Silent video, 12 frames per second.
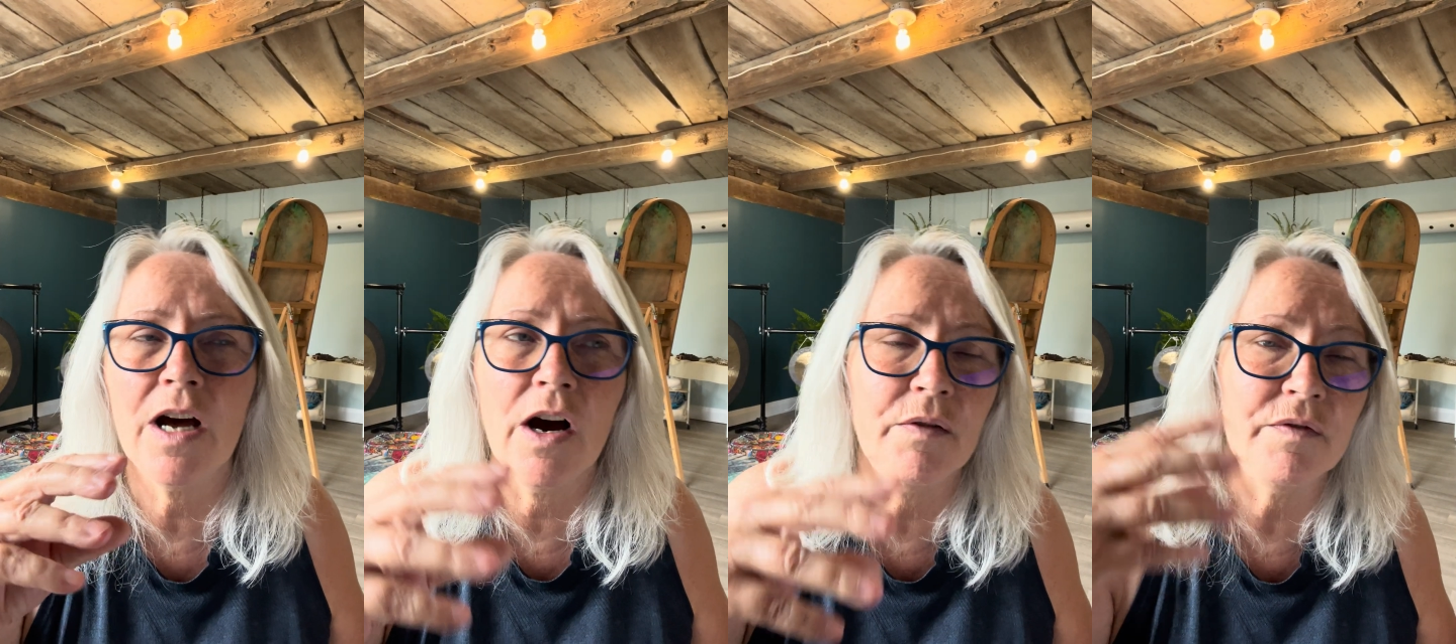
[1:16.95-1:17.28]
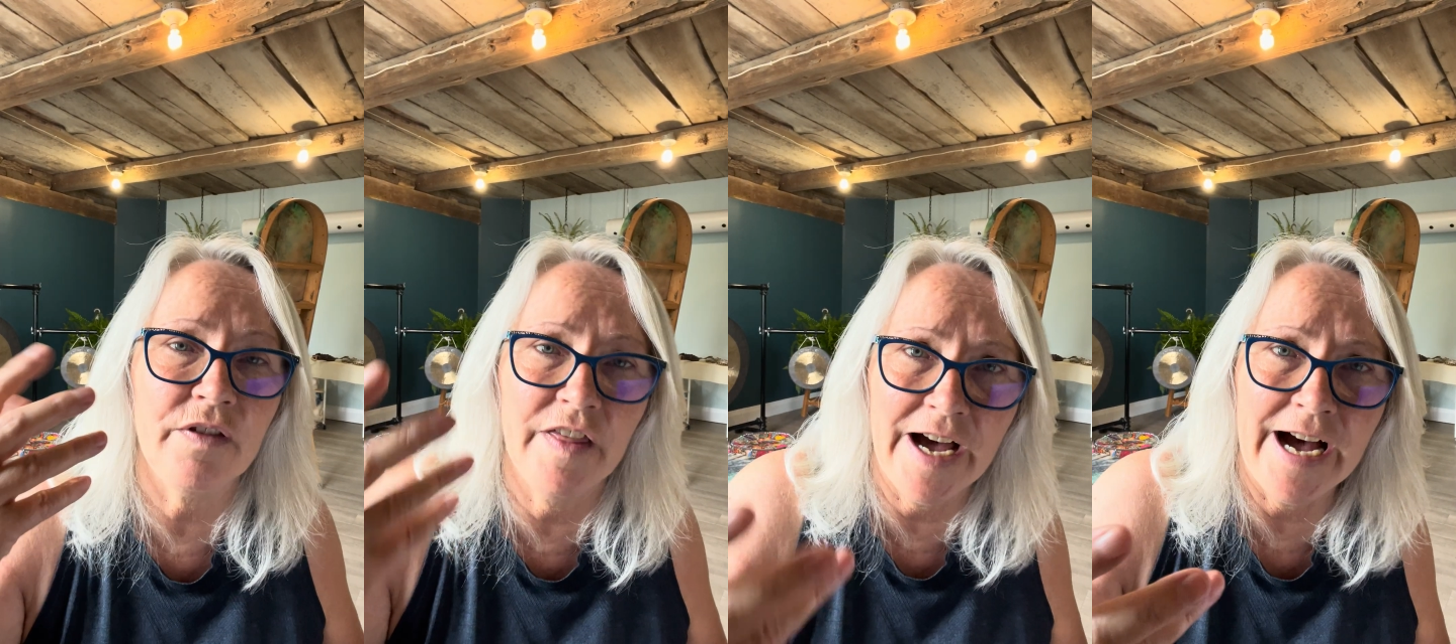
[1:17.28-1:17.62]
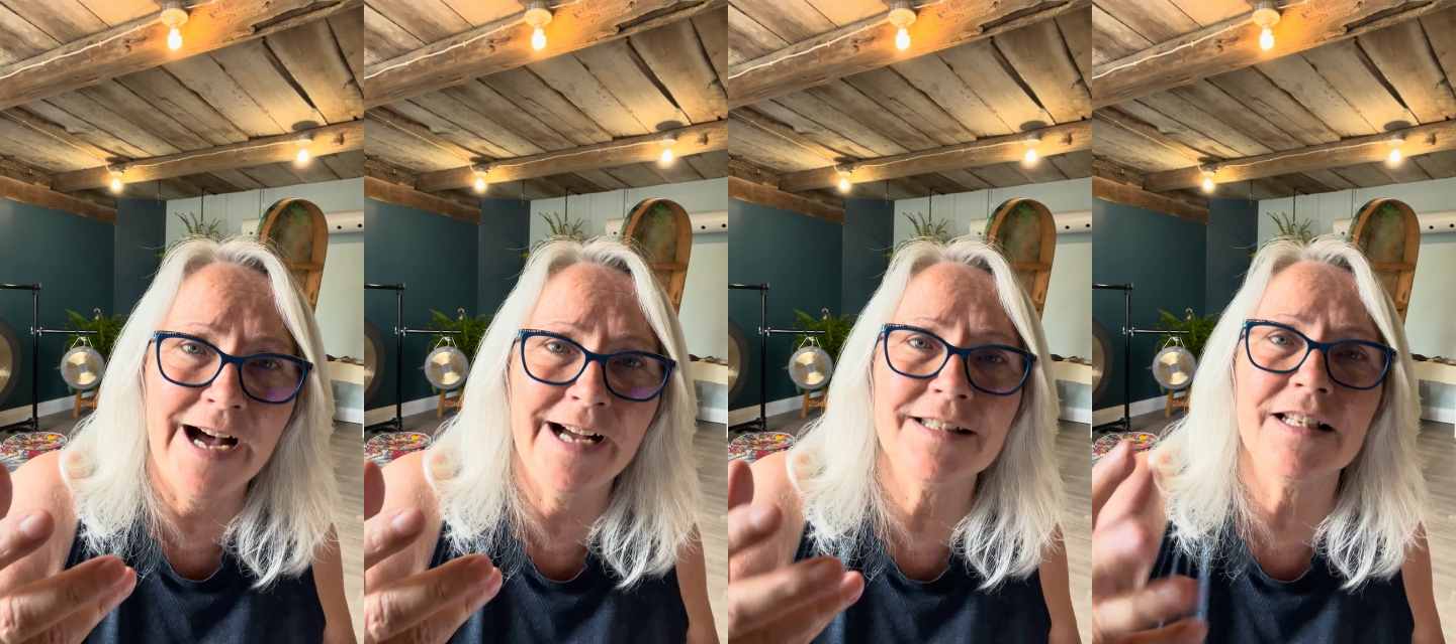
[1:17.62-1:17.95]
of
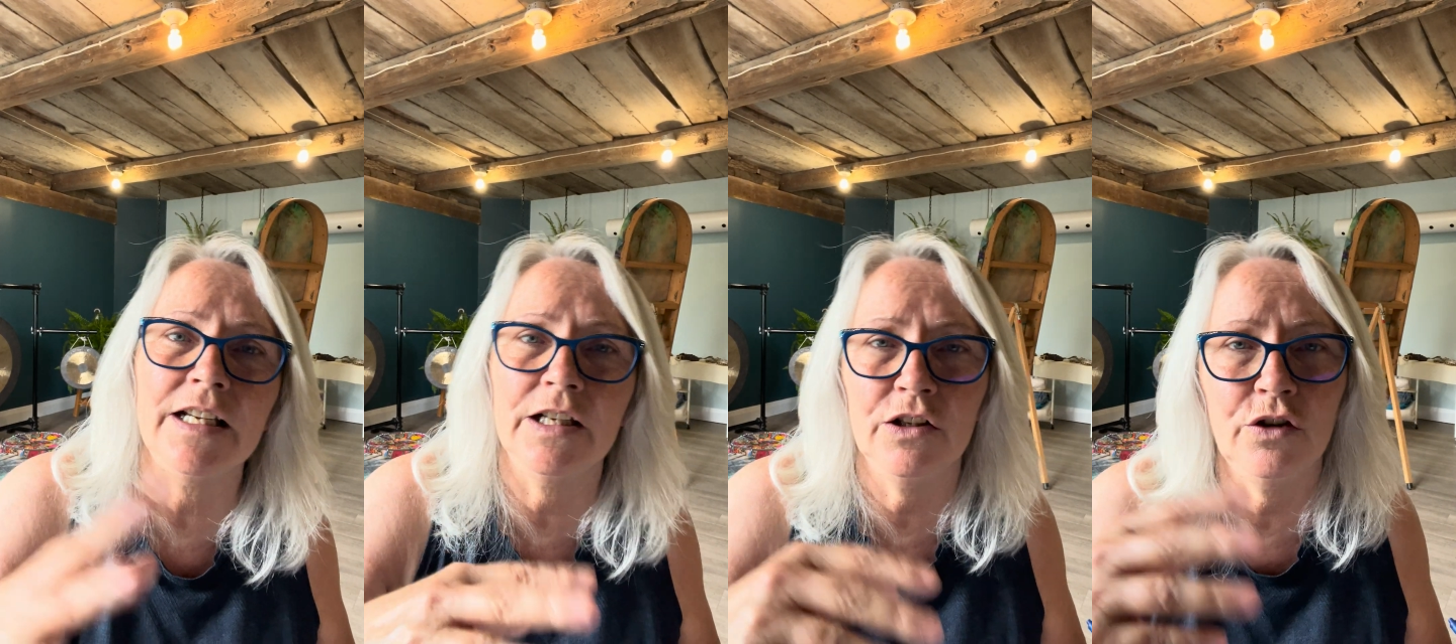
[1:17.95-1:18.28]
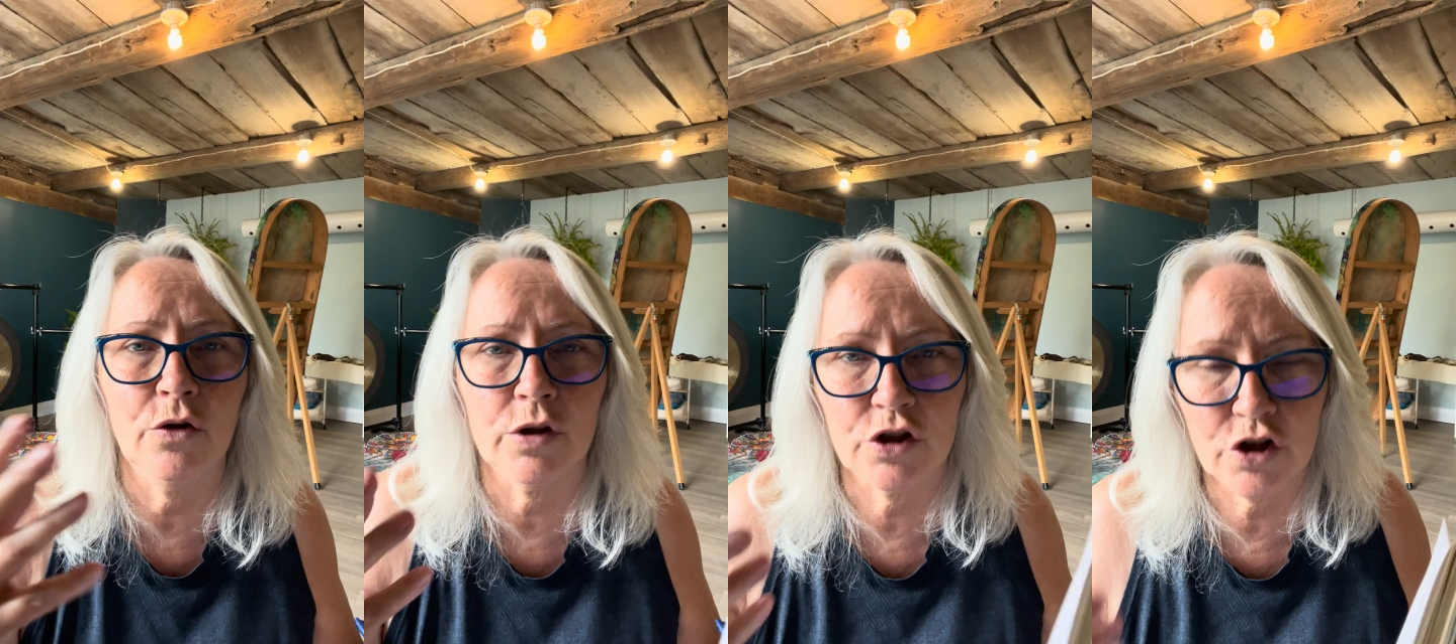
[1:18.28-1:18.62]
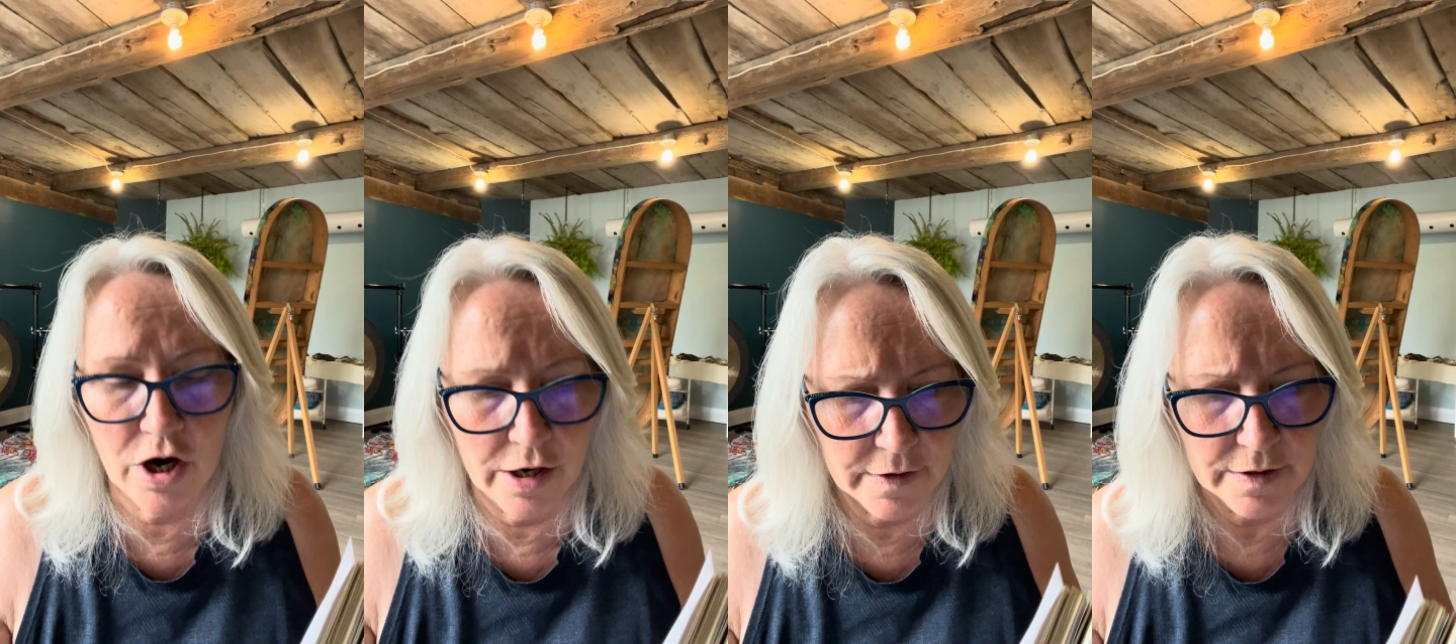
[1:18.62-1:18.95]
that in your
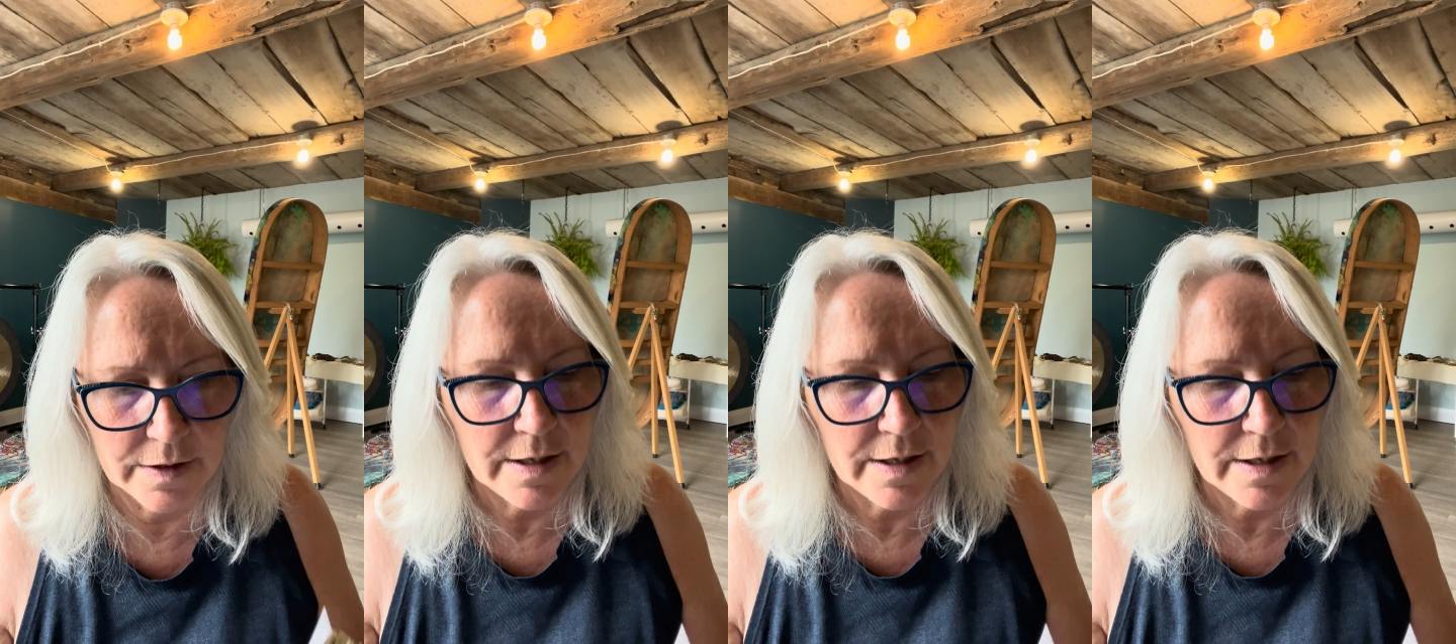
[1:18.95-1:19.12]
chart.